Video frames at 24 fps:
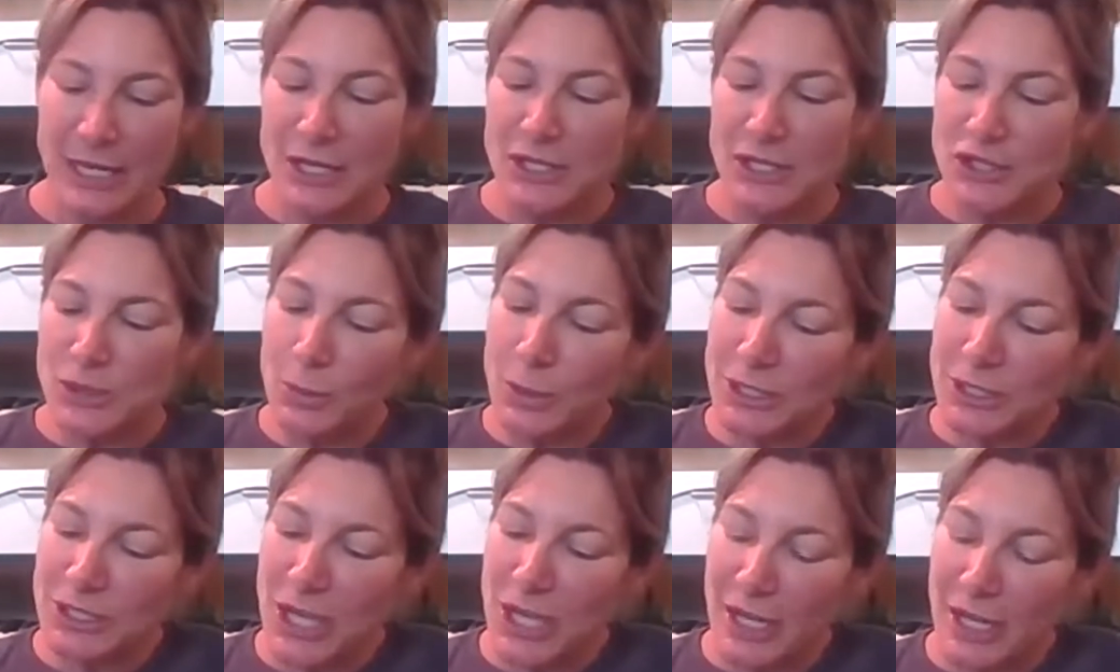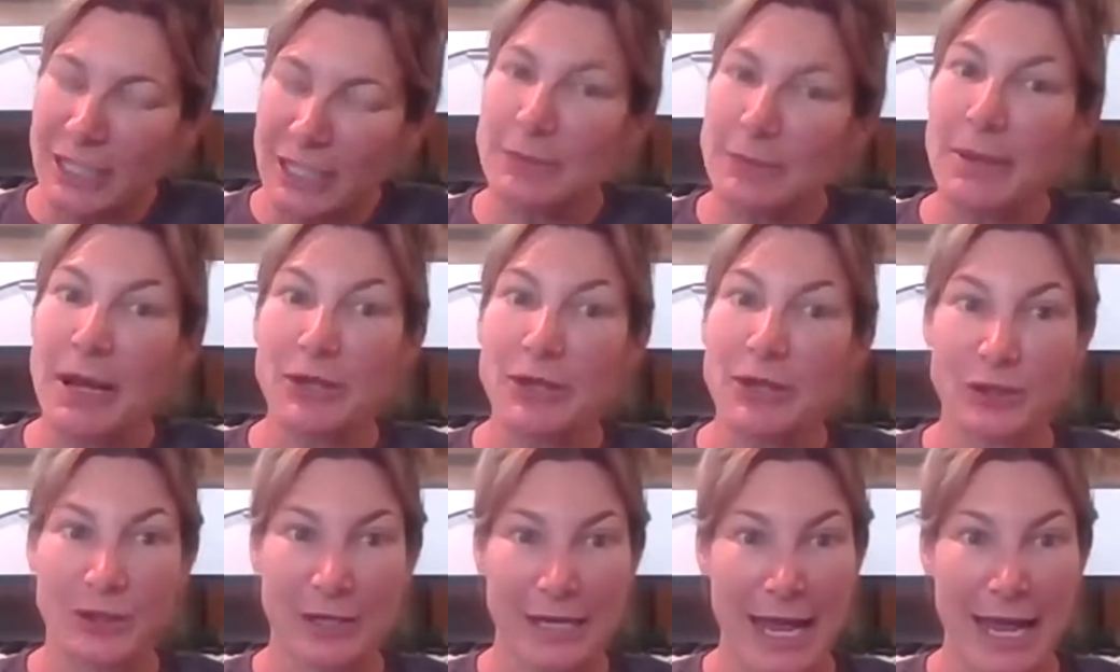So we're talking
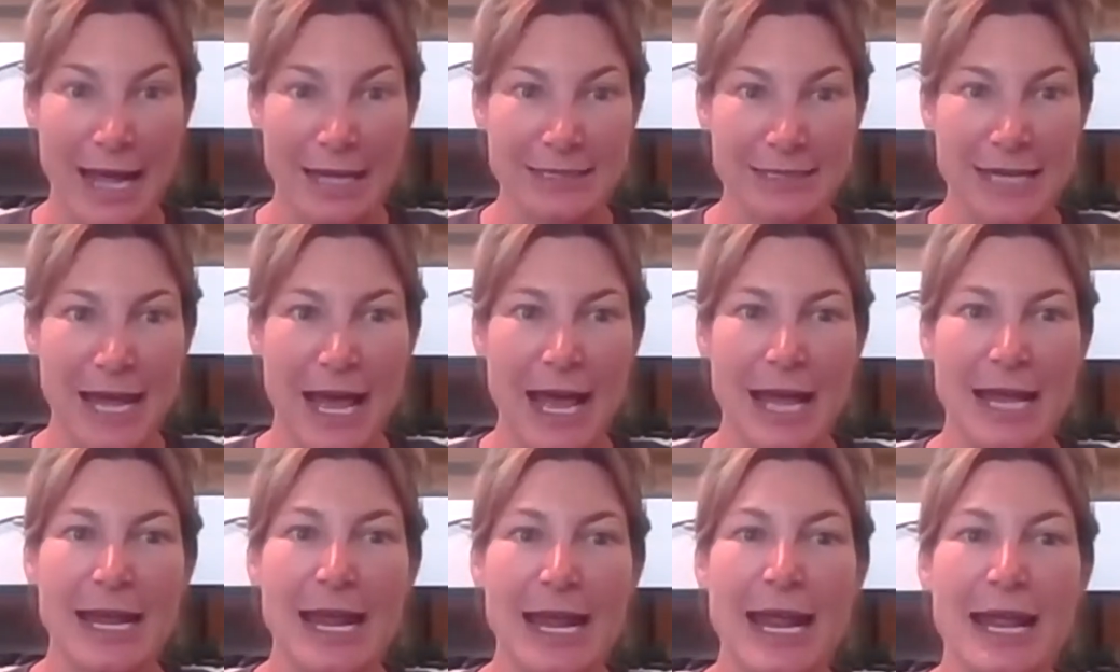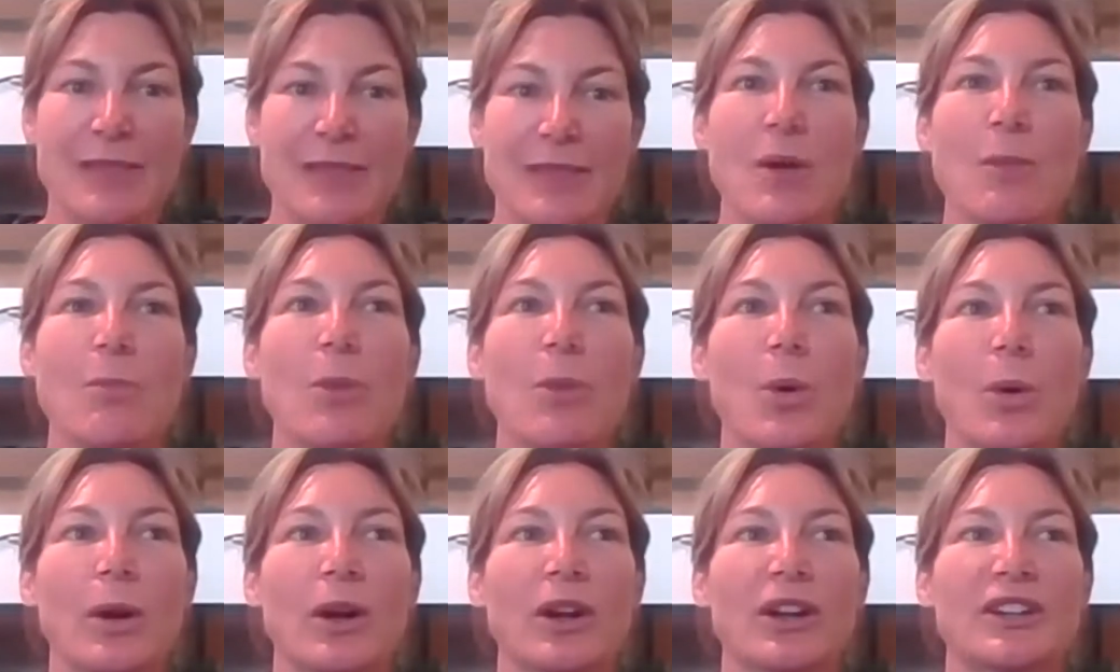about your cacti, and the
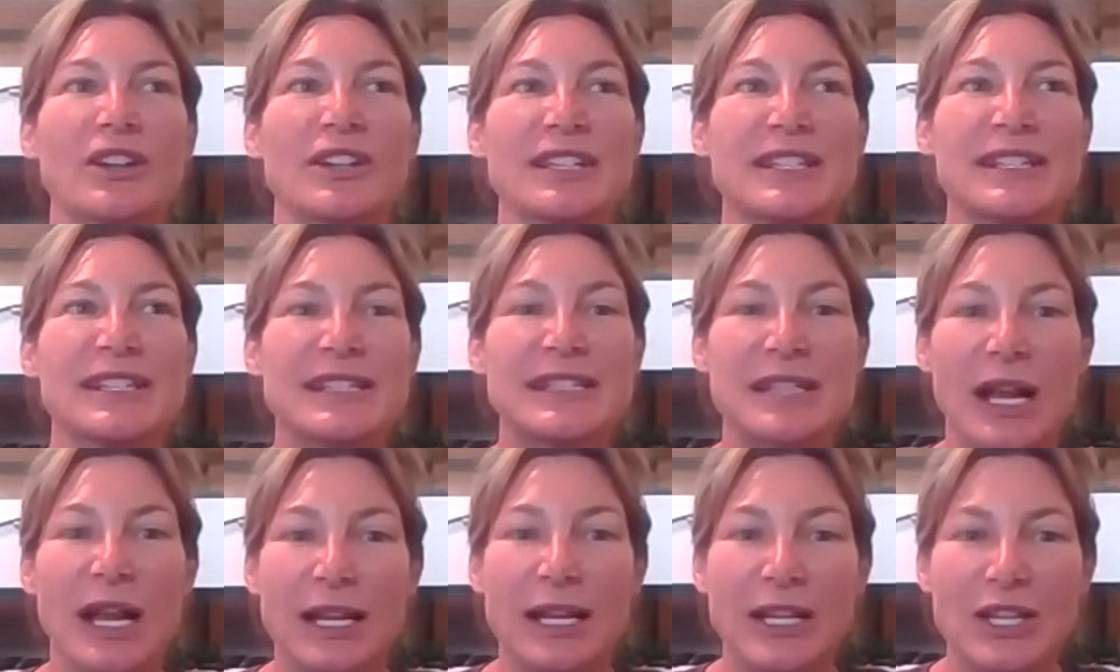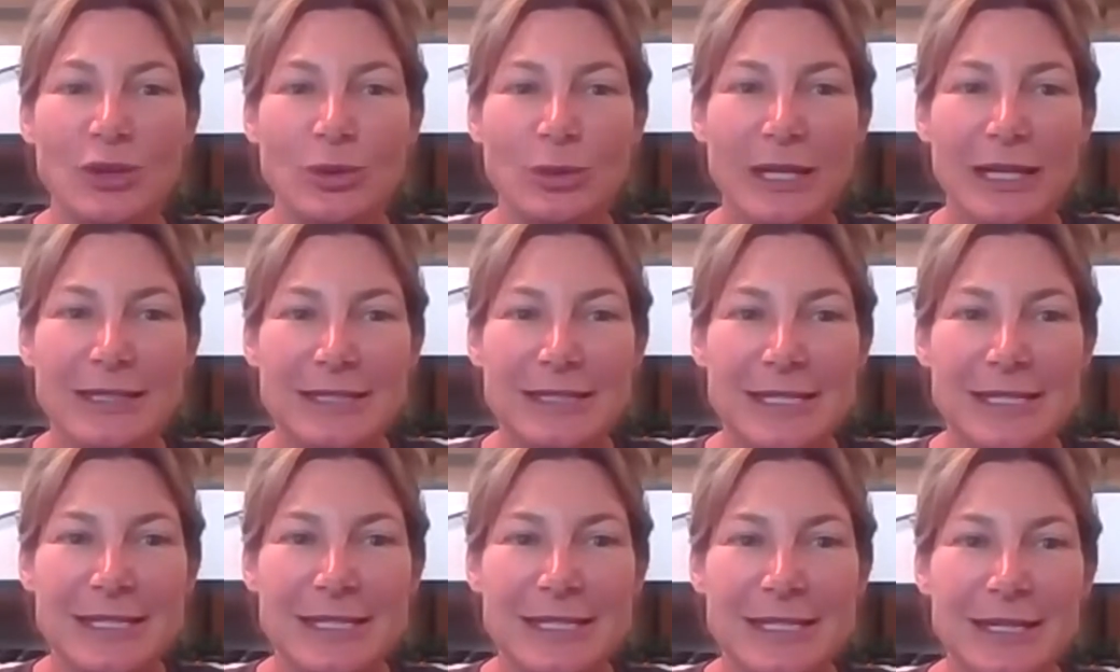more
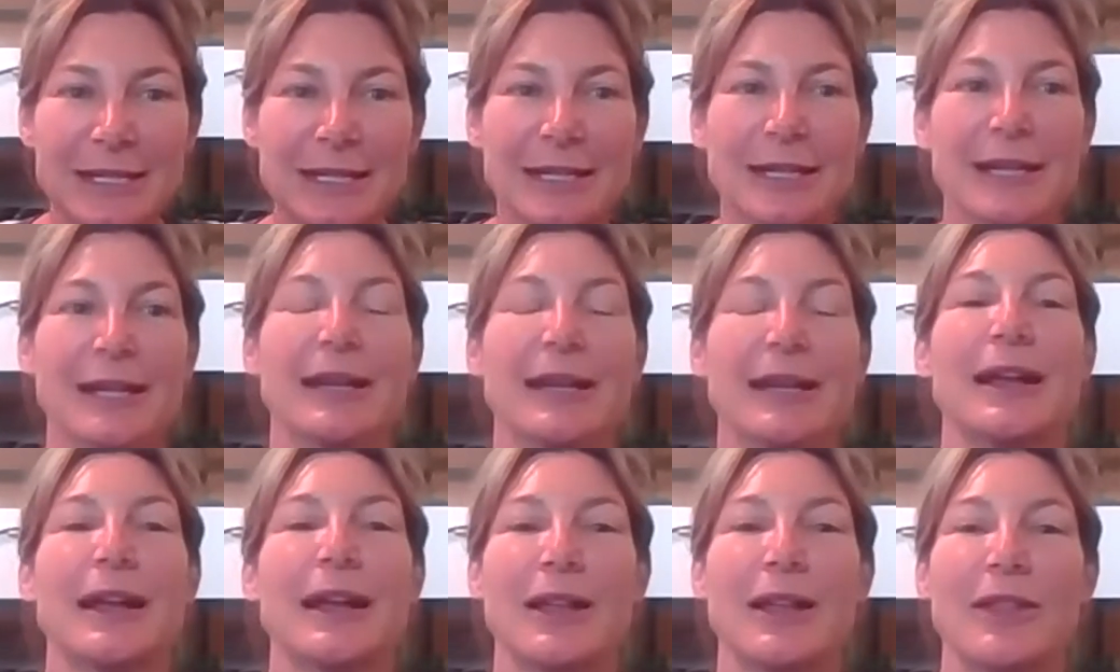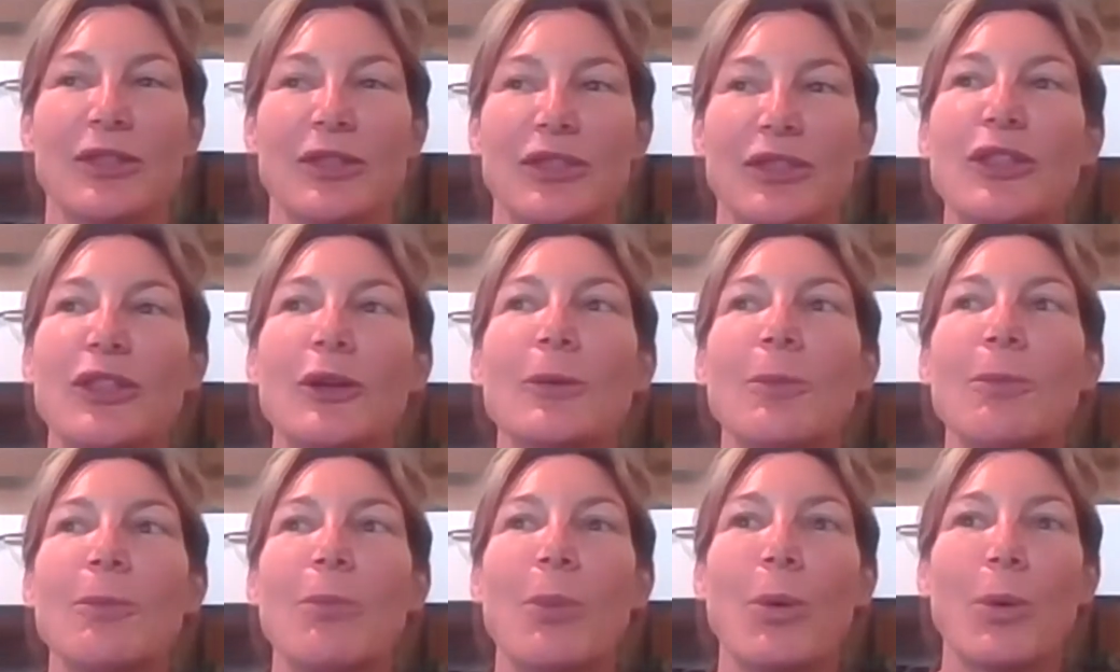succulent-y,
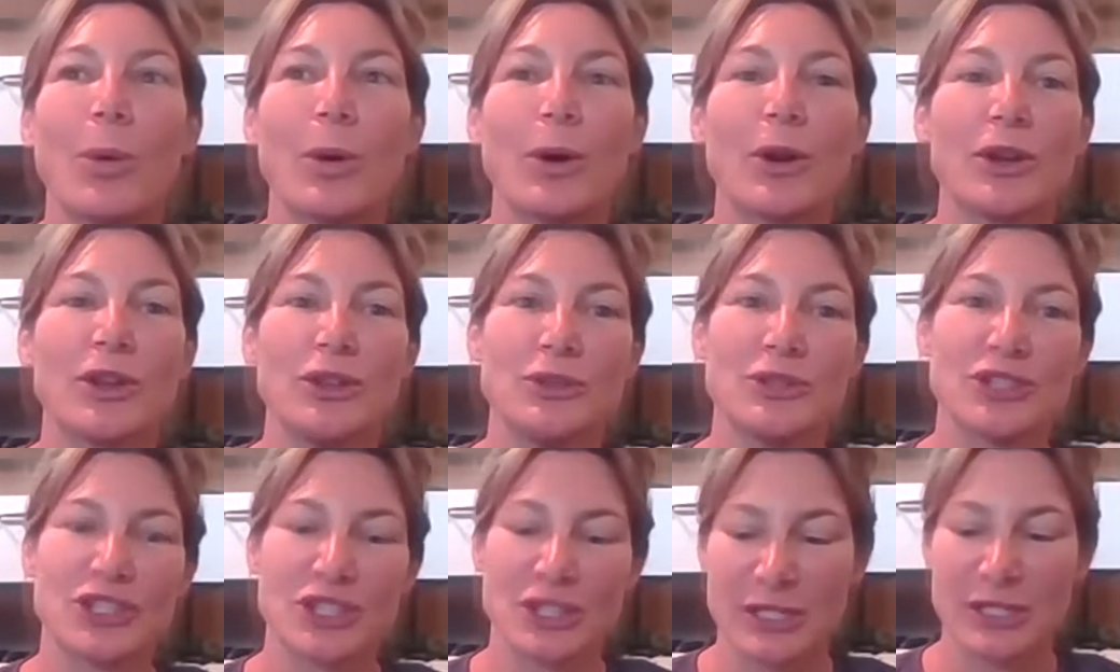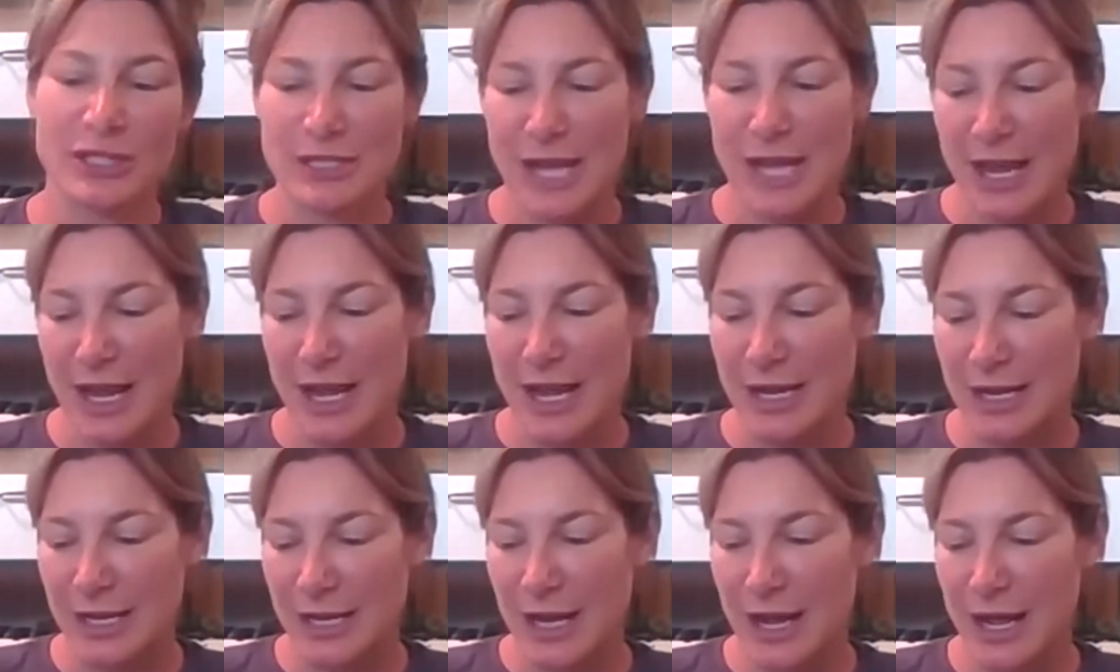the more you should take
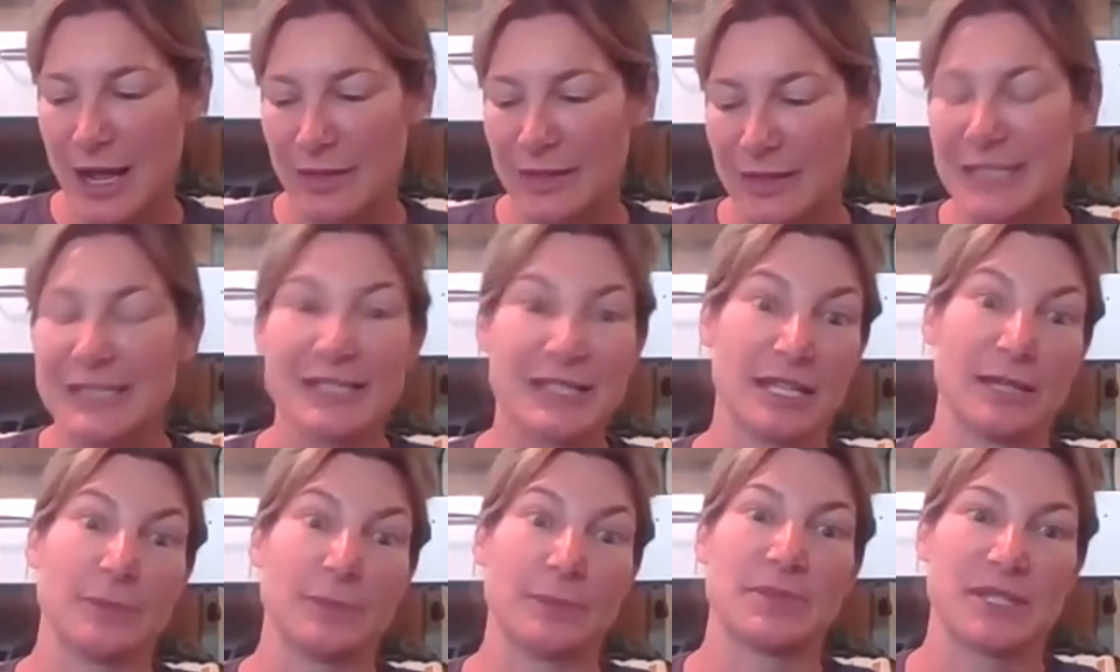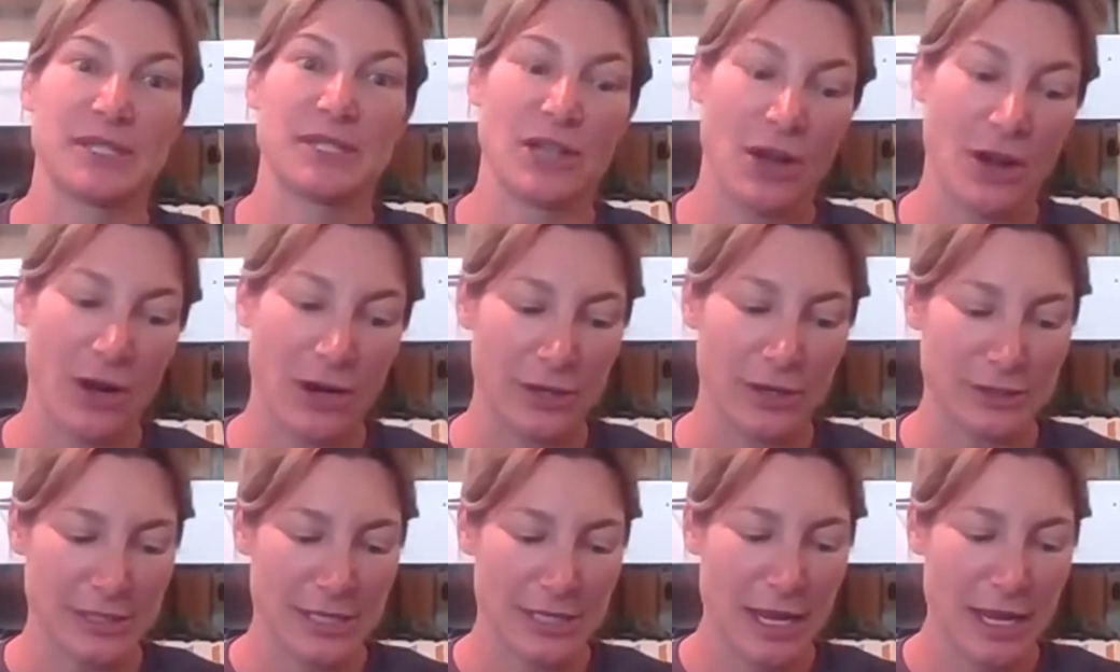these tips to heart.